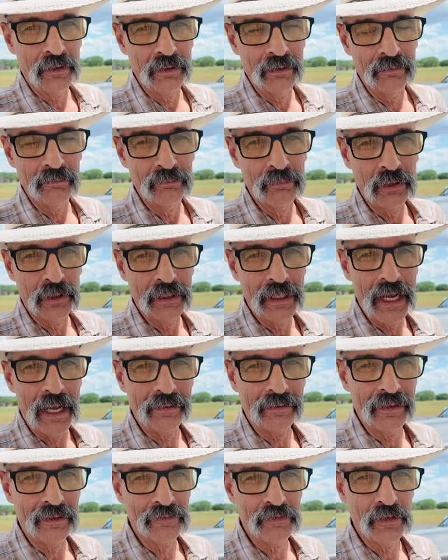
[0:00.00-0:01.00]
going to put it
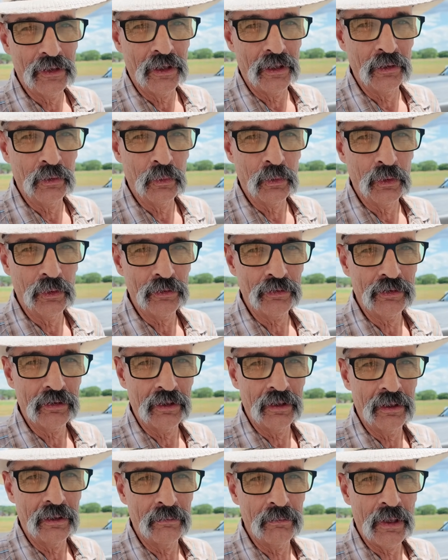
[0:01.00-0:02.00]
out there for all the world to
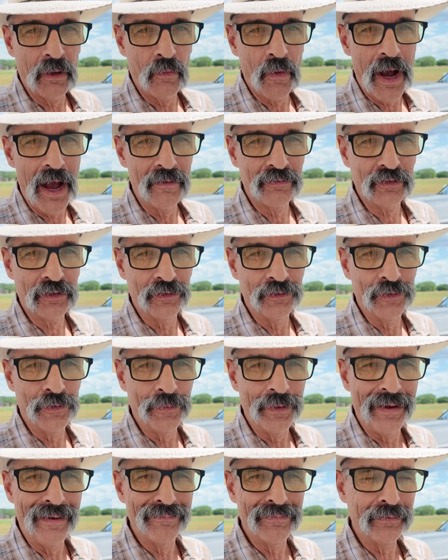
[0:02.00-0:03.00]
see, and my wife's going to
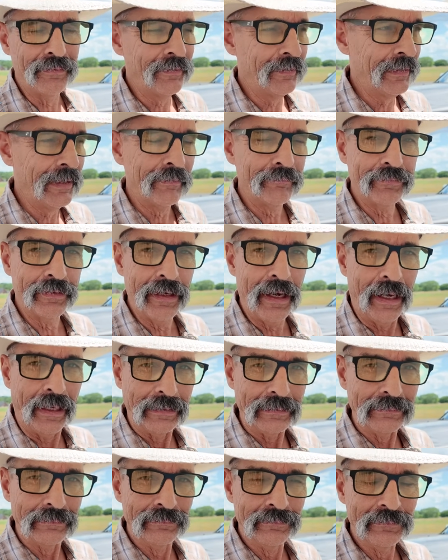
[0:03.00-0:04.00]
know everything I've
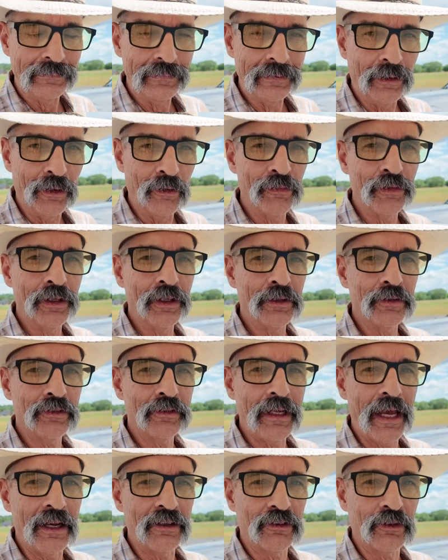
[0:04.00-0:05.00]
got over here
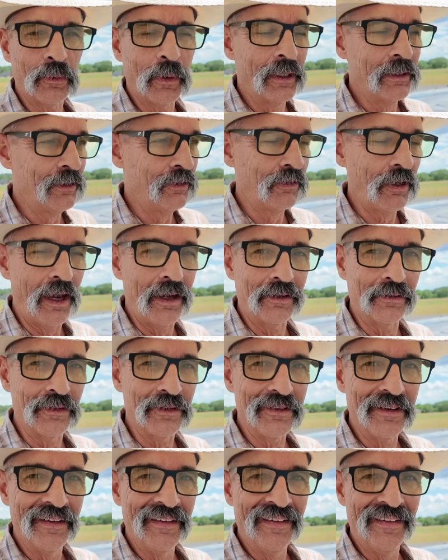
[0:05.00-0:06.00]
stashed away in these
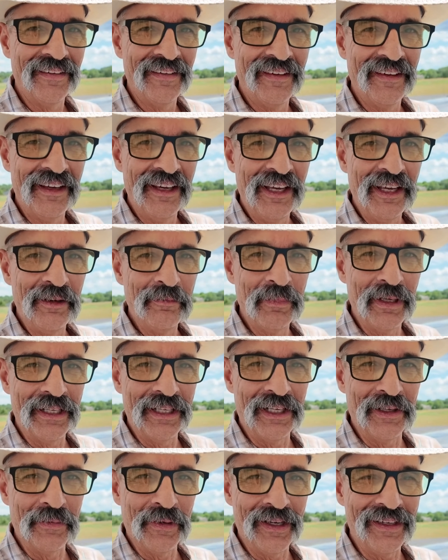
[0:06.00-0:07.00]
hangars. But
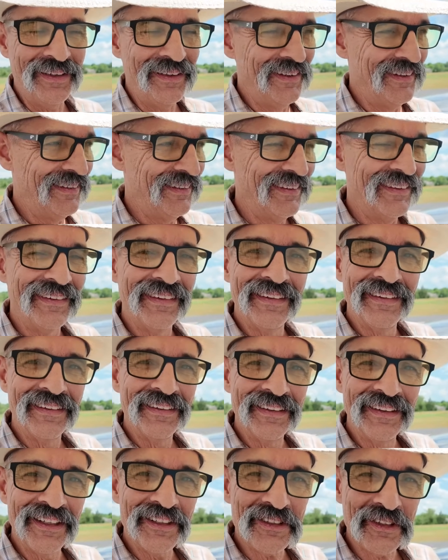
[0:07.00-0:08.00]
anyway,
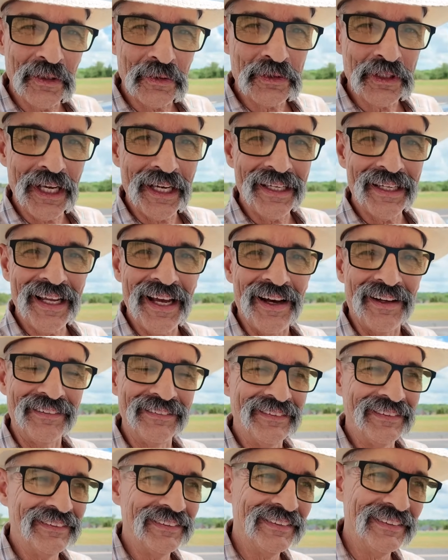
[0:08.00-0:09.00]
let's go check it out.
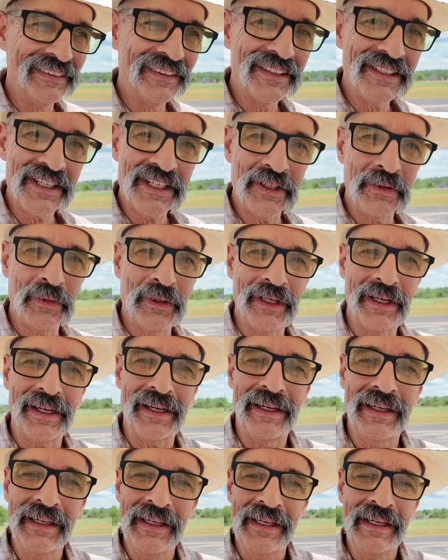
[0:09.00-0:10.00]
See what I